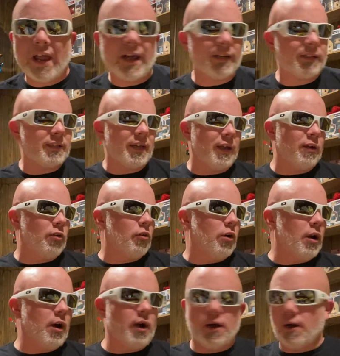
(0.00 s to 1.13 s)
lot of tail.
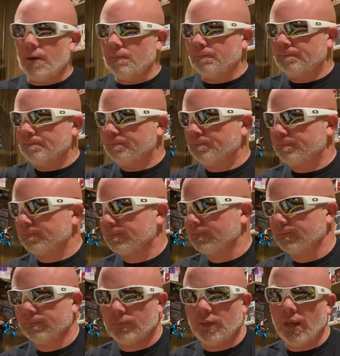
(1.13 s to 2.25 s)
Um,
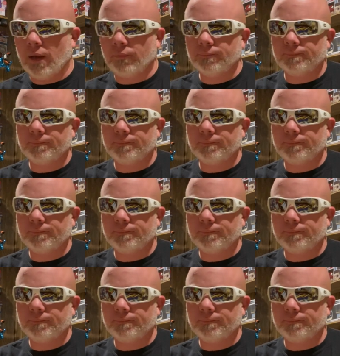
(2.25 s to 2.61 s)
yeah.